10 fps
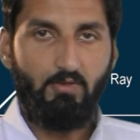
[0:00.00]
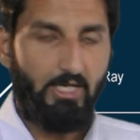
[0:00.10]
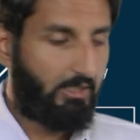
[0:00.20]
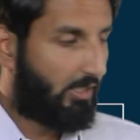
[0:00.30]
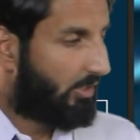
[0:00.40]

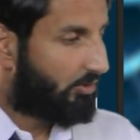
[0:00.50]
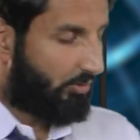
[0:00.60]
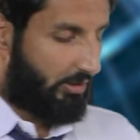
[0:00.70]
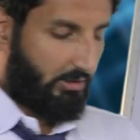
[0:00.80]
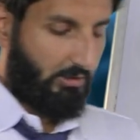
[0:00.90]
Fine.
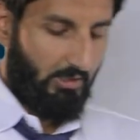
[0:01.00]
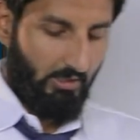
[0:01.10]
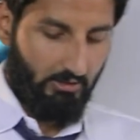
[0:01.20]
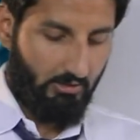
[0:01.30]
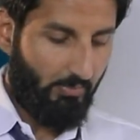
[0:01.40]
So this is
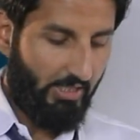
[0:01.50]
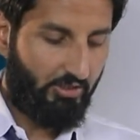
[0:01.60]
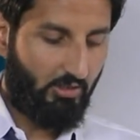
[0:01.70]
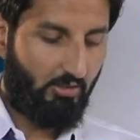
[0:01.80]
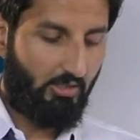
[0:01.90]
the
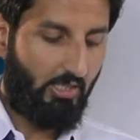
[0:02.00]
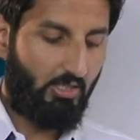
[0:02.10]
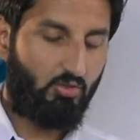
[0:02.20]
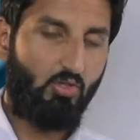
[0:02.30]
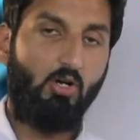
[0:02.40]
special
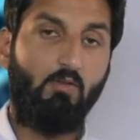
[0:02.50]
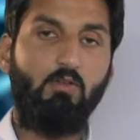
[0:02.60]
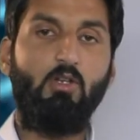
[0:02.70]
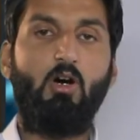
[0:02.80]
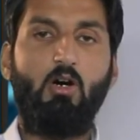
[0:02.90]
case
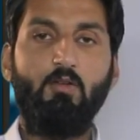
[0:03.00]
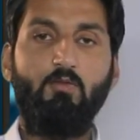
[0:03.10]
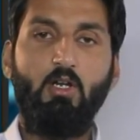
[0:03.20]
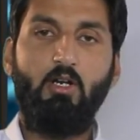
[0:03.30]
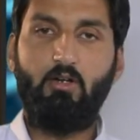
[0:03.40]
of law
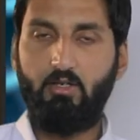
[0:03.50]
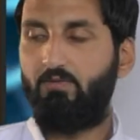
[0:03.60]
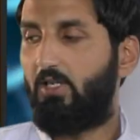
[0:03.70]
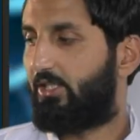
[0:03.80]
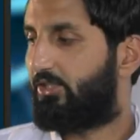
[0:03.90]
of
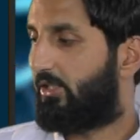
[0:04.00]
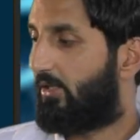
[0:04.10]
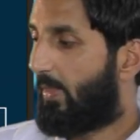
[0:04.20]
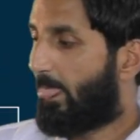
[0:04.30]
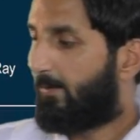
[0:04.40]
reflection.
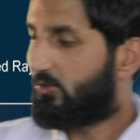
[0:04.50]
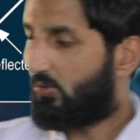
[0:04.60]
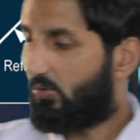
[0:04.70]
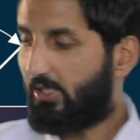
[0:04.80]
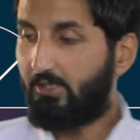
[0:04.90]

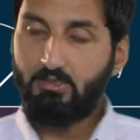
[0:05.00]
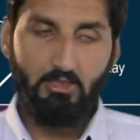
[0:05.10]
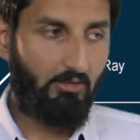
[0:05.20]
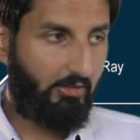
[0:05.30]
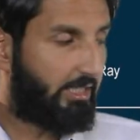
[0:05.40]
So
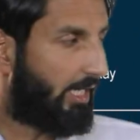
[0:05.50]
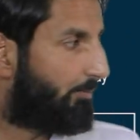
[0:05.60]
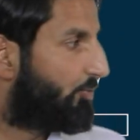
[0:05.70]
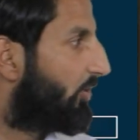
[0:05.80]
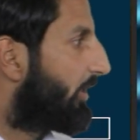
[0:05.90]
let's
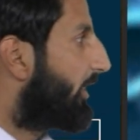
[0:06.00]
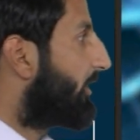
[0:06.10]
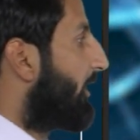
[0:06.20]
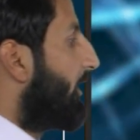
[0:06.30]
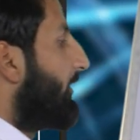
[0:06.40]

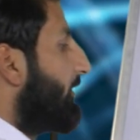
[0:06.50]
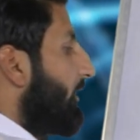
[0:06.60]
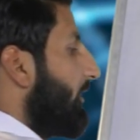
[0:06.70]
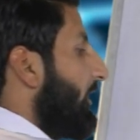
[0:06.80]
recapitulate the